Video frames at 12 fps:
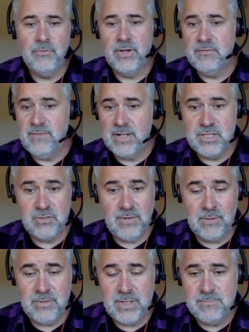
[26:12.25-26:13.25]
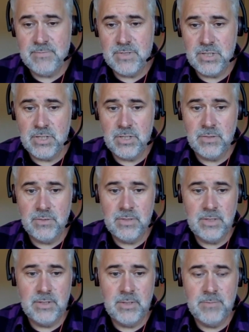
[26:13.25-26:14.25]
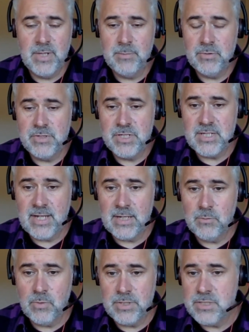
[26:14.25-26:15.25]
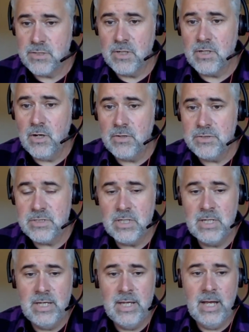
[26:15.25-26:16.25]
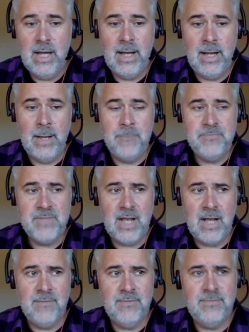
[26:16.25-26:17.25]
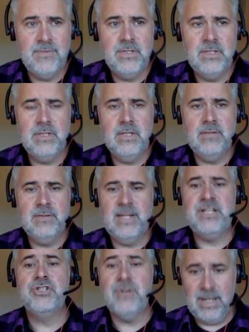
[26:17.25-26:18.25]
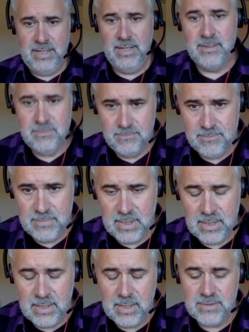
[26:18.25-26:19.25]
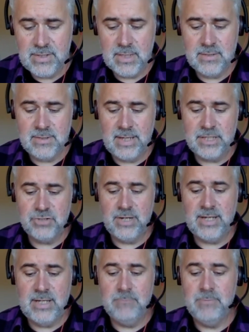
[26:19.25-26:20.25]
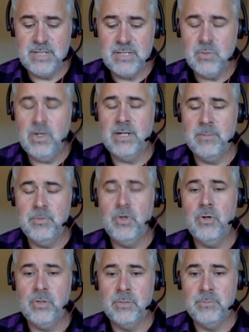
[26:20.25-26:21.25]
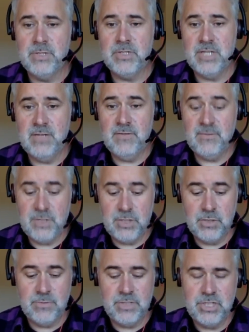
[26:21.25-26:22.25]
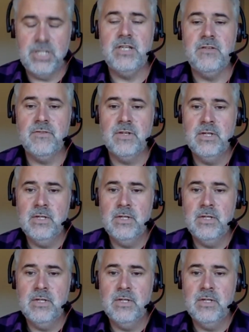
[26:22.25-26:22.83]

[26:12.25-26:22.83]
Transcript: ring fence around it so that people understand what it's going to cost. And then track it. I think that tracking bit's quite important, because even if you don't achieve